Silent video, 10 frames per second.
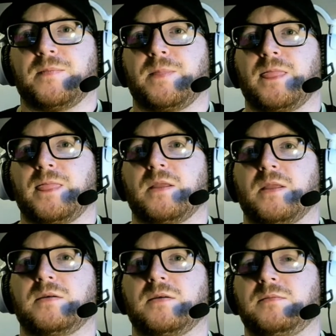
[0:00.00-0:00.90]
I'm gonna
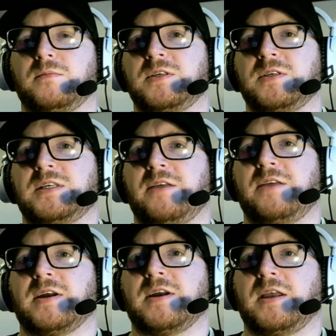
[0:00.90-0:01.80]
see if I can get the
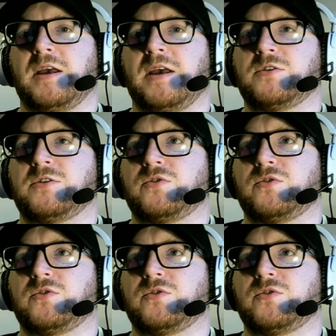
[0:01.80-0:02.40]
stream